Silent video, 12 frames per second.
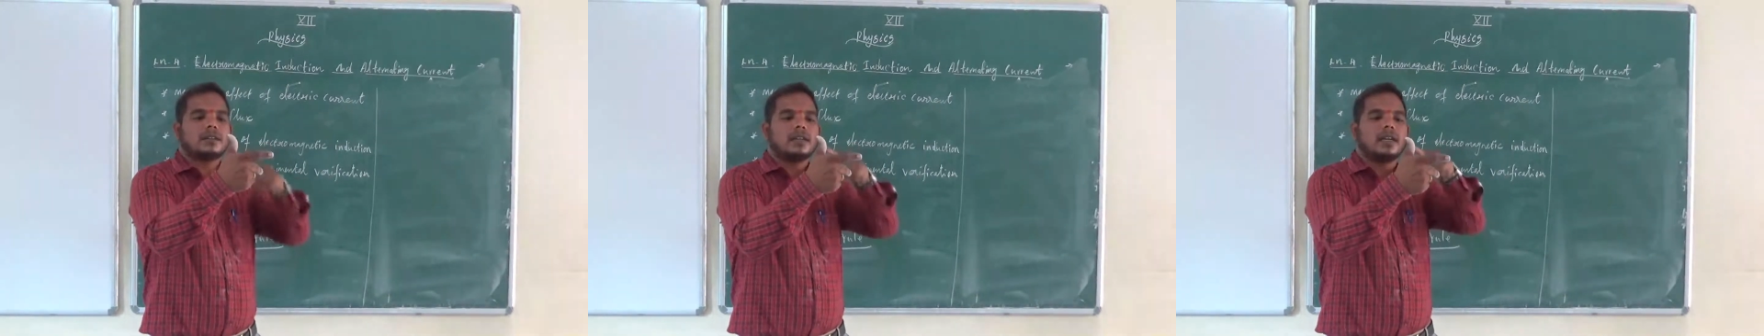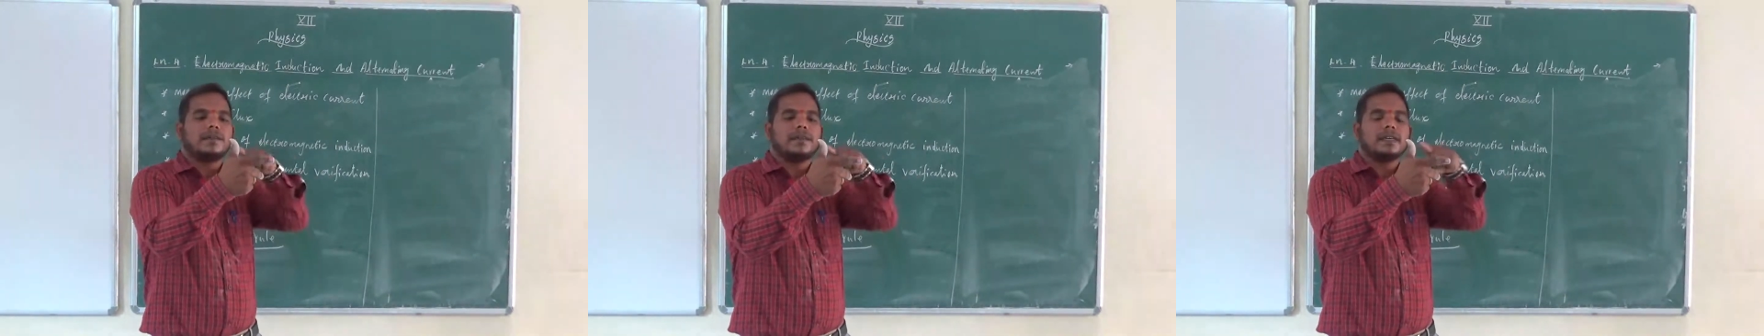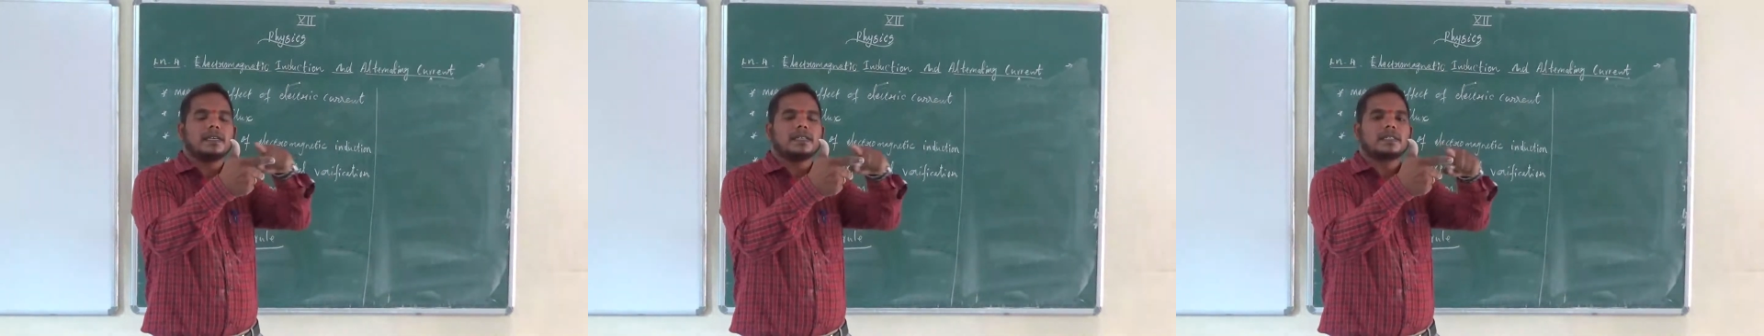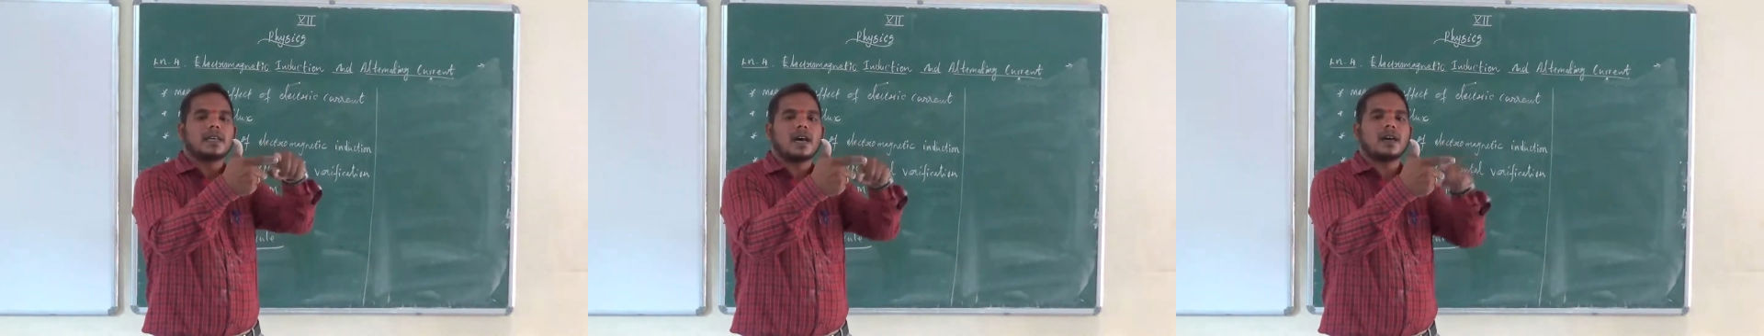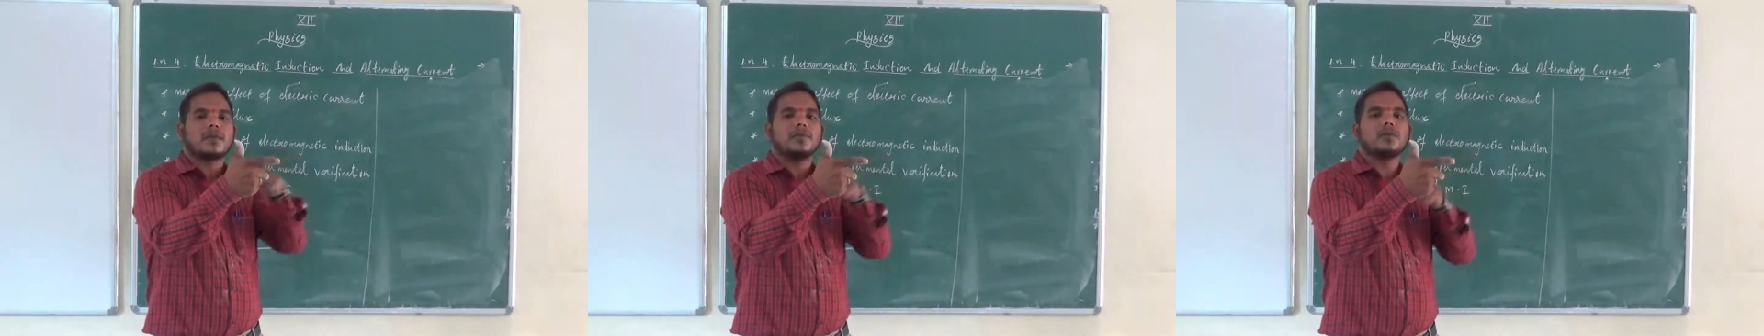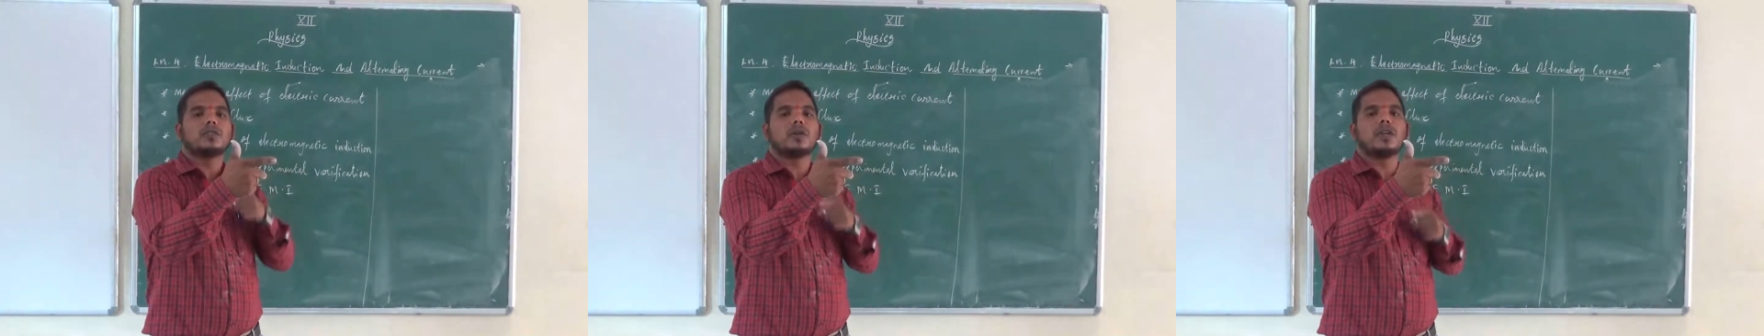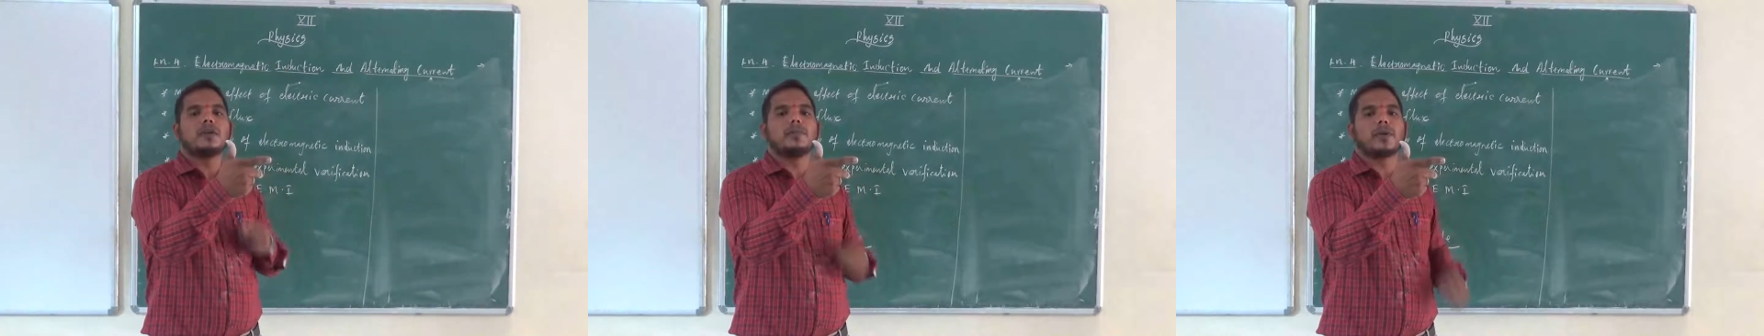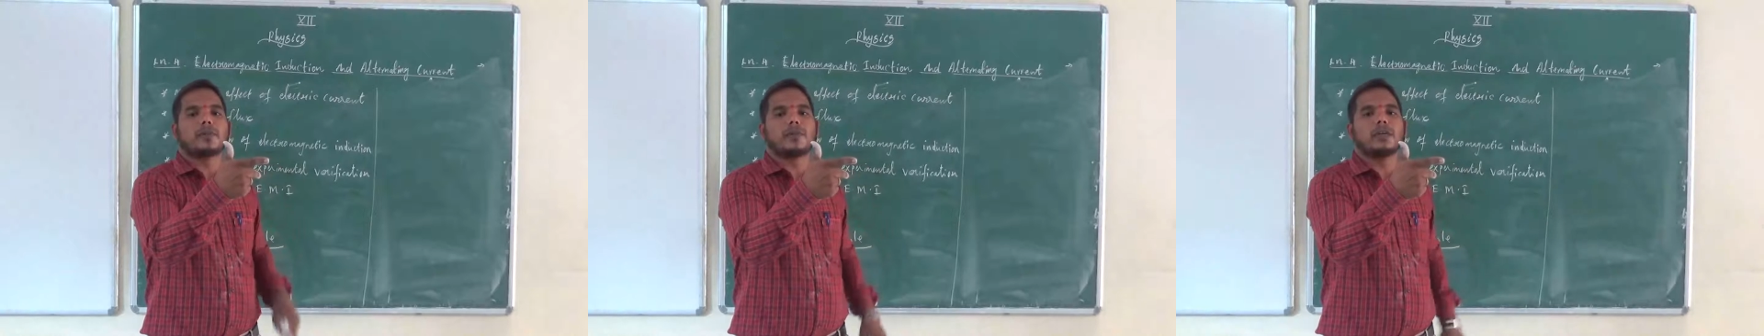Three fingers are mutually
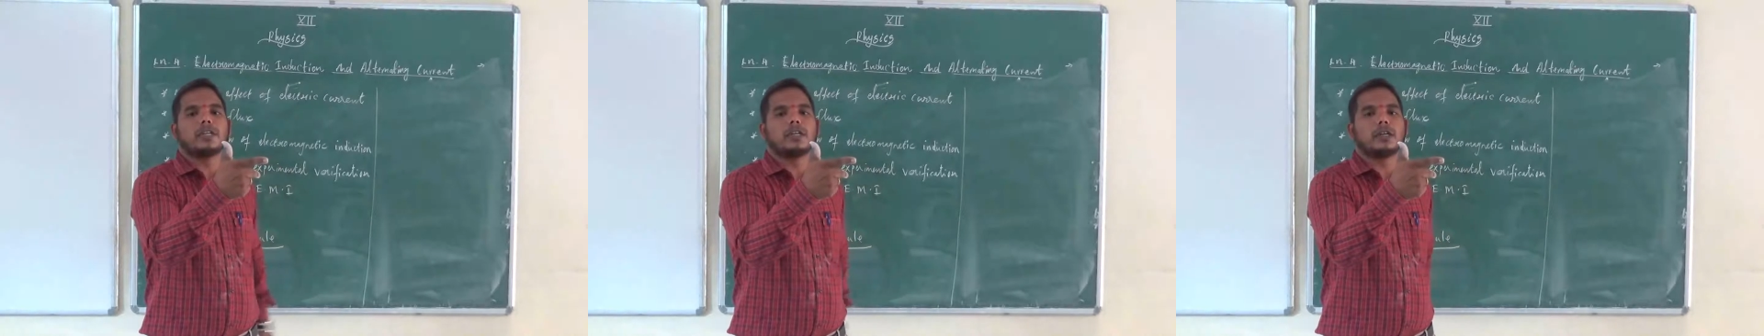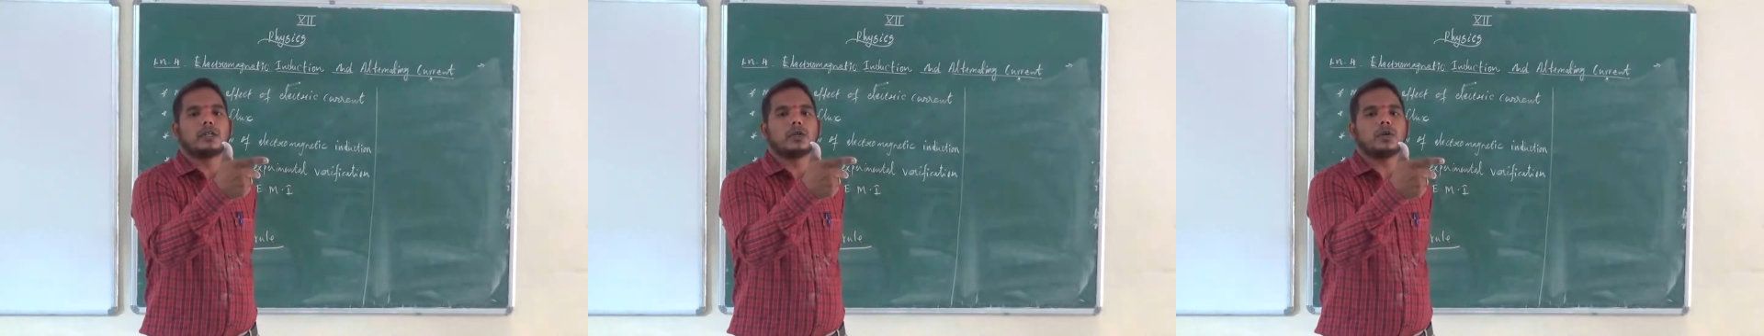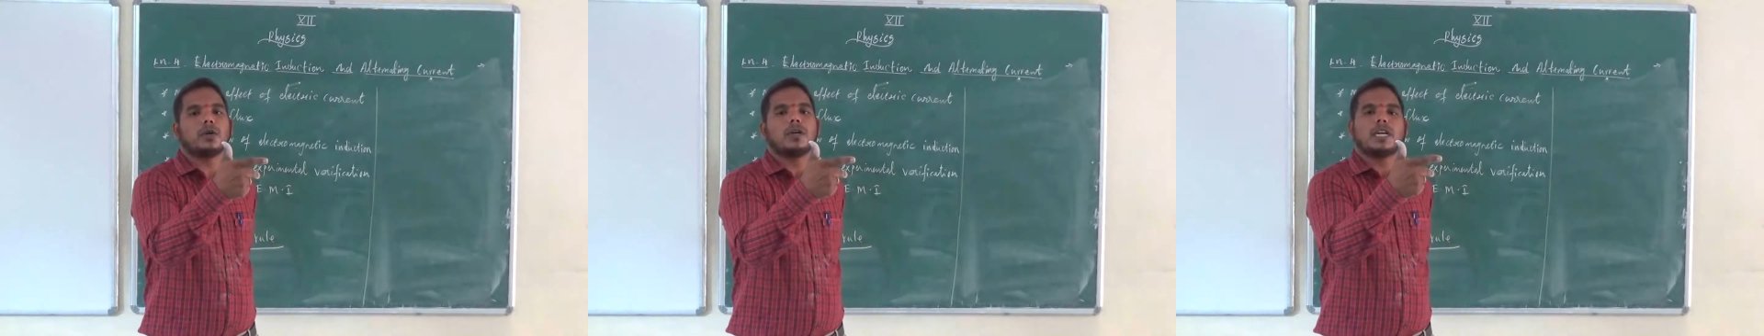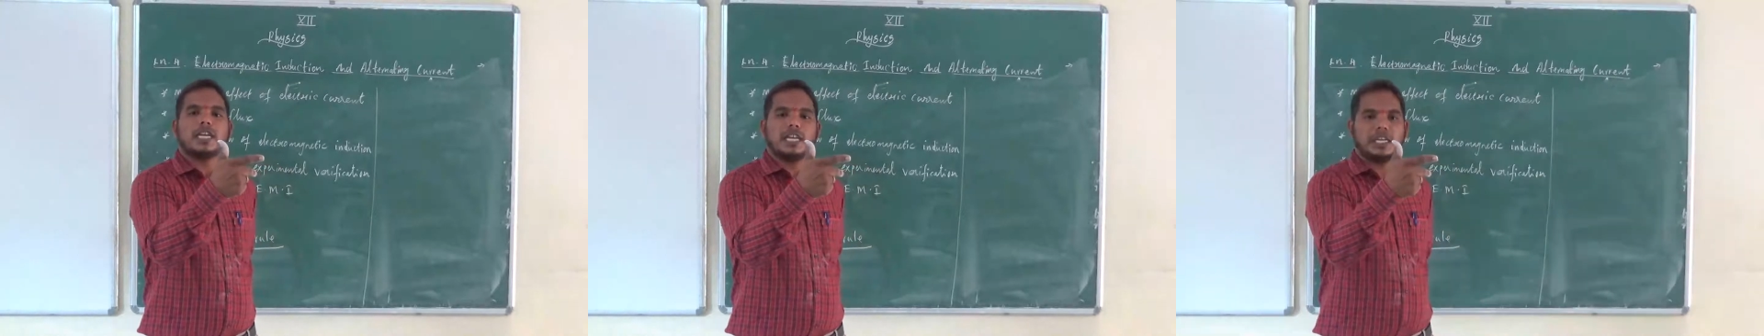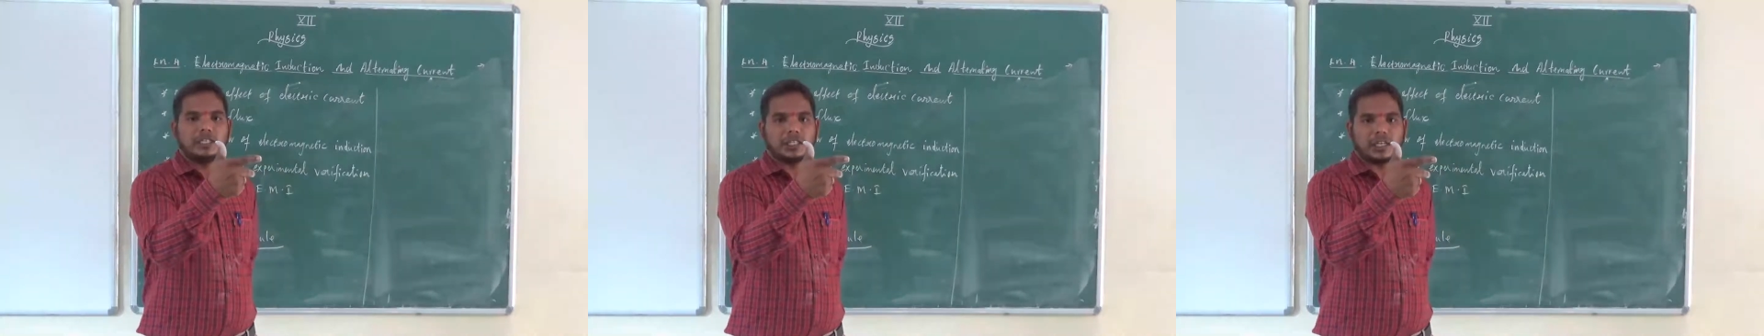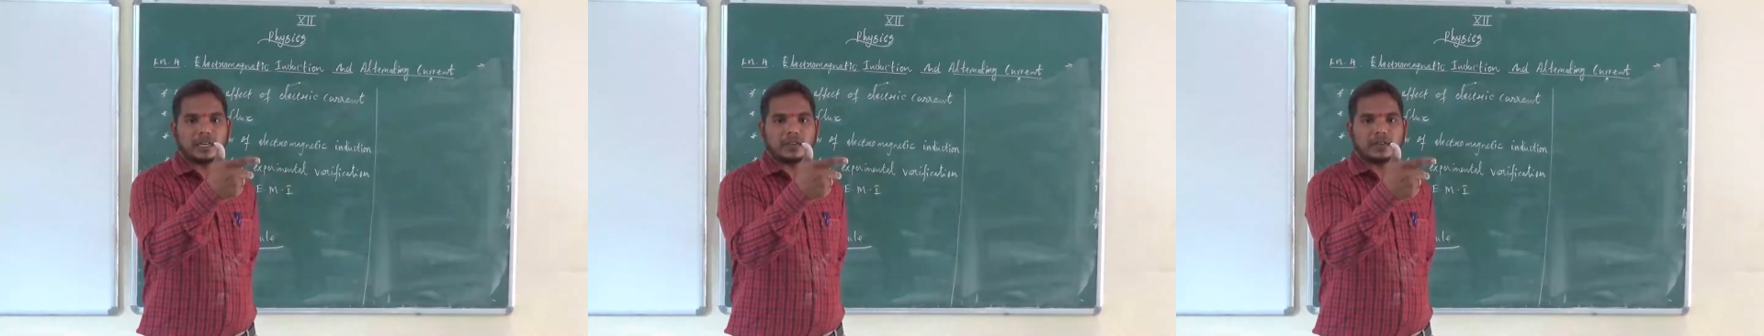perpendicular to each other.